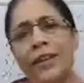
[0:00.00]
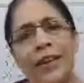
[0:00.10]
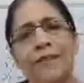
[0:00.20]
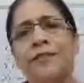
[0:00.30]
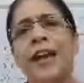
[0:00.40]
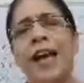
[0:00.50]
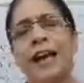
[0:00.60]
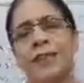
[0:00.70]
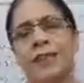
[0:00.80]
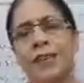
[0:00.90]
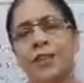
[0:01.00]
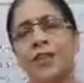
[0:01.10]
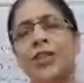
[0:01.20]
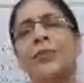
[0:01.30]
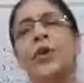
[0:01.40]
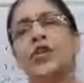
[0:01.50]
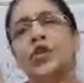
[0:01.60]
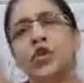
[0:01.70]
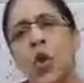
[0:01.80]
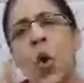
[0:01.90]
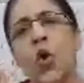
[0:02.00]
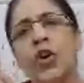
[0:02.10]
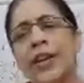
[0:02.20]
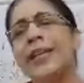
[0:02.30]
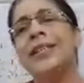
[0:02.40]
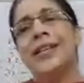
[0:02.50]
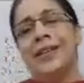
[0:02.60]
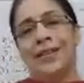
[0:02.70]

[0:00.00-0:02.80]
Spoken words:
give that. She was so greedy.